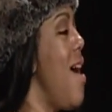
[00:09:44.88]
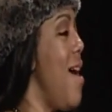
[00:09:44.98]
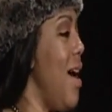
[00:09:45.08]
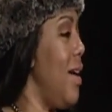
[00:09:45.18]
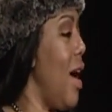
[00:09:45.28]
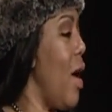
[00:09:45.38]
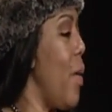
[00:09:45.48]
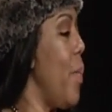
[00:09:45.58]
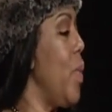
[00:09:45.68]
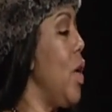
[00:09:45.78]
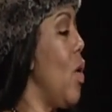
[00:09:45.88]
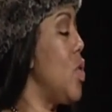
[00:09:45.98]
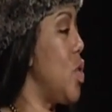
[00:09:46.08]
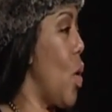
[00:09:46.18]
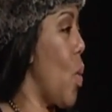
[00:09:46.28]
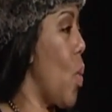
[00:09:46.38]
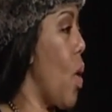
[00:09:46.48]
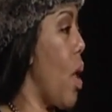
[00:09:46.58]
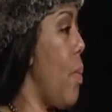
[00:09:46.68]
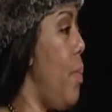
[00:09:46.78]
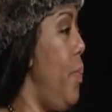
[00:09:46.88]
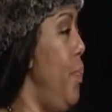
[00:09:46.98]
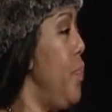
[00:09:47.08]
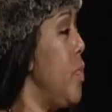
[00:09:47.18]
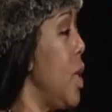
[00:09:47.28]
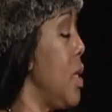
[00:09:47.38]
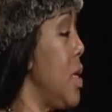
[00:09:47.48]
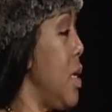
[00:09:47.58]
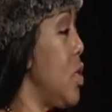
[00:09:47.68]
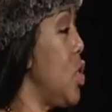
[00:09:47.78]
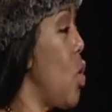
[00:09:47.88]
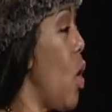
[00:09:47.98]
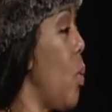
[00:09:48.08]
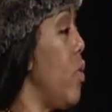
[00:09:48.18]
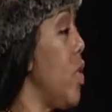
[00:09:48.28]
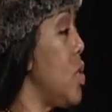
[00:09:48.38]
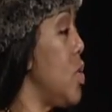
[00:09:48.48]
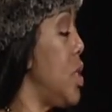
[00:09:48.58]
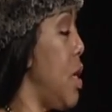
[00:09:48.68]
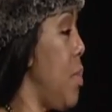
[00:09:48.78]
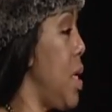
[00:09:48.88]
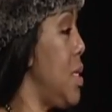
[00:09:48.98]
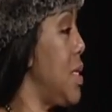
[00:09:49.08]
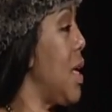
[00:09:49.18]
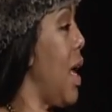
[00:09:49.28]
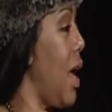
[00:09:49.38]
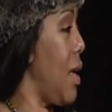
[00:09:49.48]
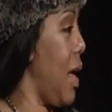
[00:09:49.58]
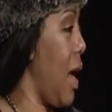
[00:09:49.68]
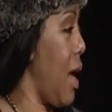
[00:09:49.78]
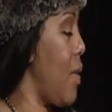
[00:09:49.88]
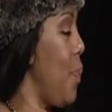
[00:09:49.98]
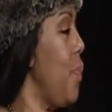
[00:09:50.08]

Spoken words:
And we also did a song with Russell Simmons, the Can.